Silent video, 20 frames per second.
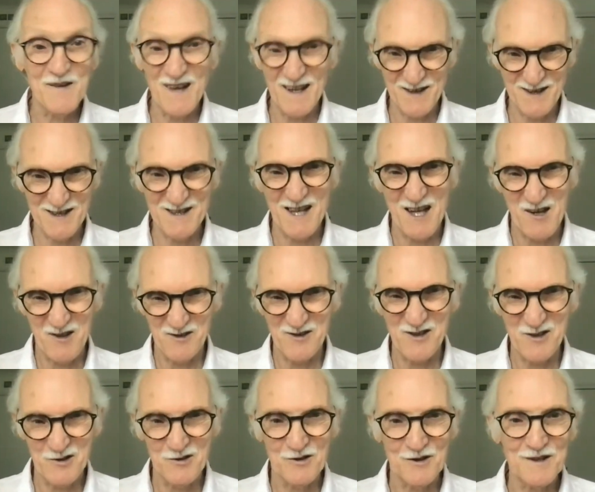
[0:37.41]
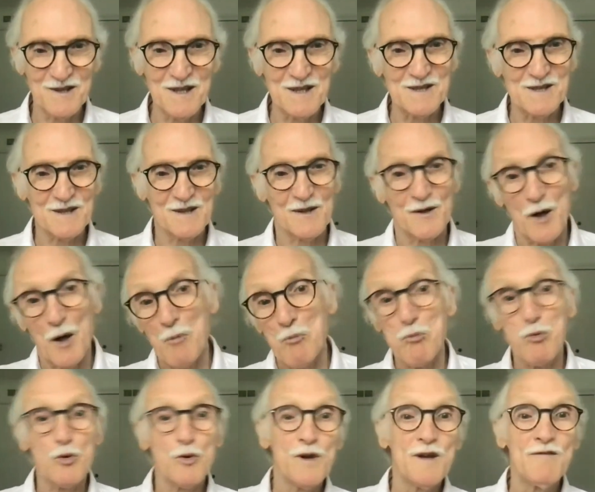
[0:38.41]
That sounds good, doesn't it?
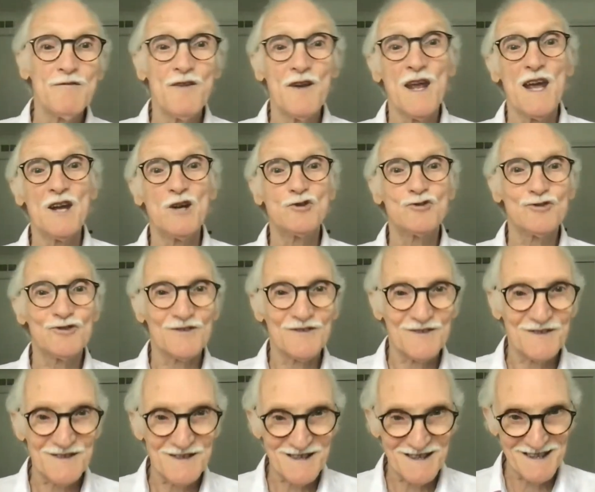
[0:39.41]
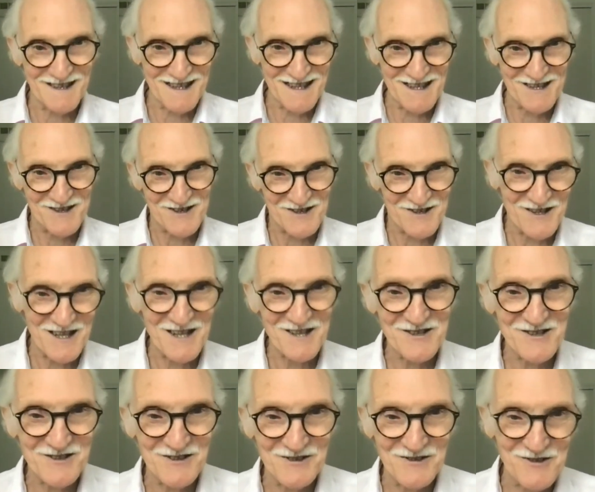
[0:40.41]
Abbreviations in
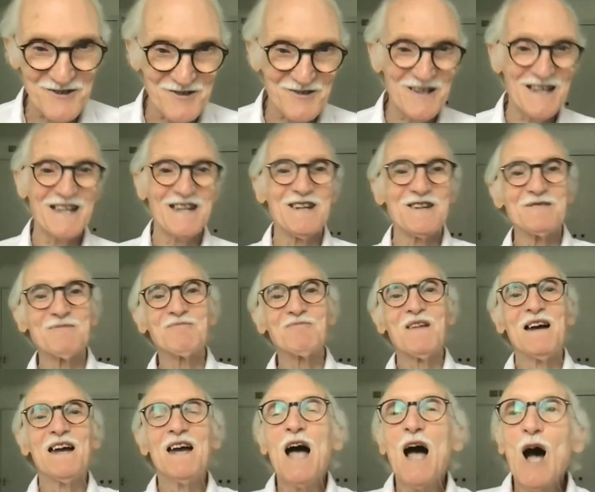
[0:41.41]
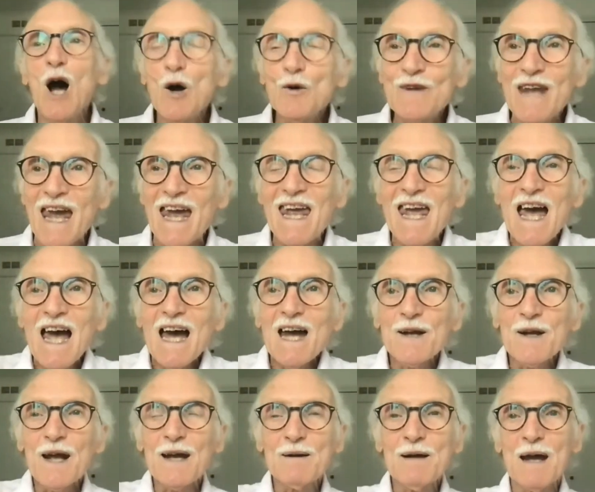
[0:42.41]
international trade. Okay,
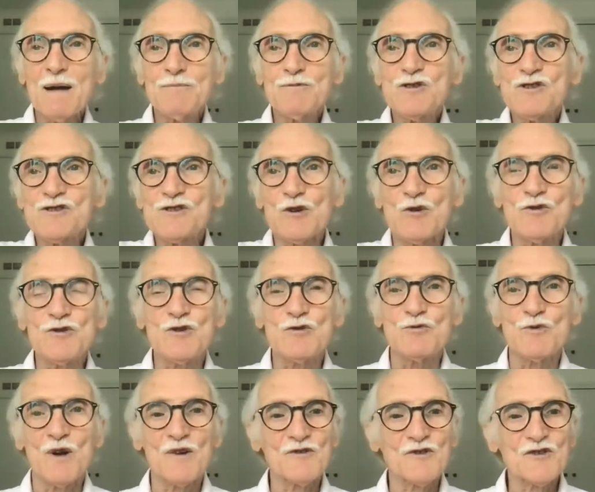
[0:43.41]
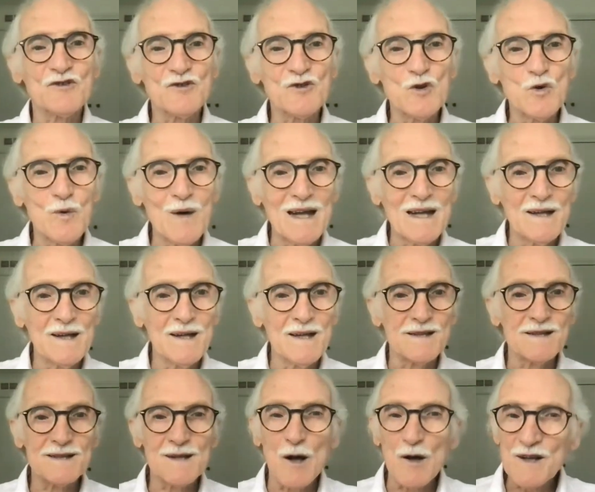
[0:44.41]
and I'm just going to run through a
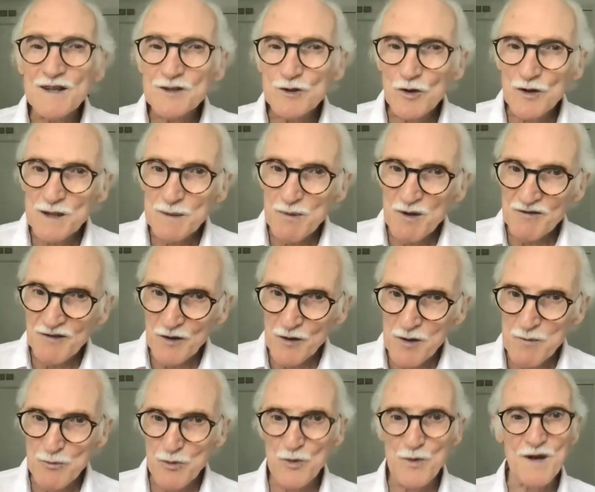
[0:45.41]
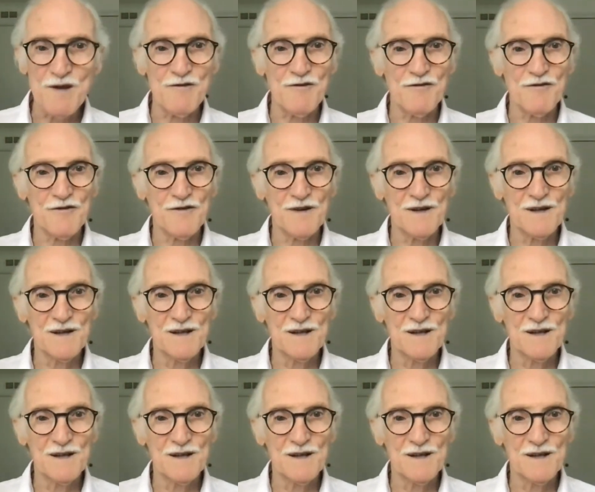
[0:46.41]
list. Now, it's going to be very brief.